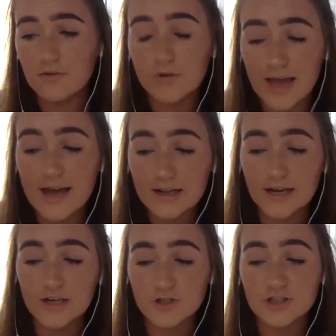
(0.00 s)
getting an
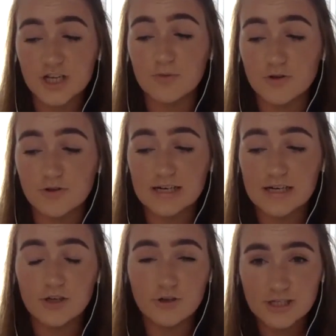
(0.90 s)
internship
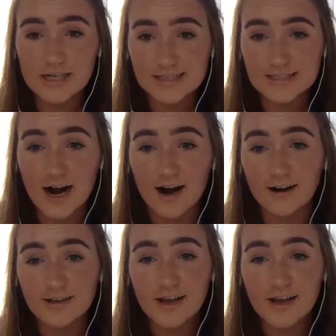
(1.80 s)
usually isn't hard,